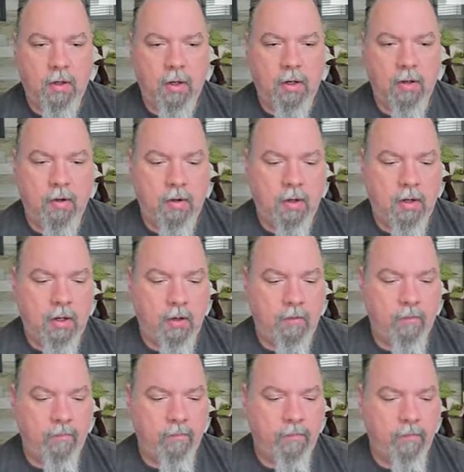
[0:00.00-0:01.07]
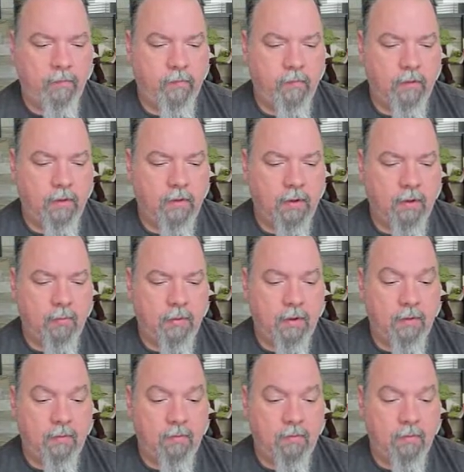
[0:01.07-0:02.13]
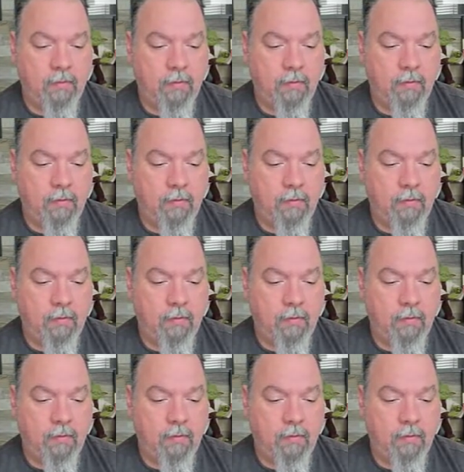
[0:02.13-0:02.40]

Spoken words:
And look at that. So you think I'm nuts?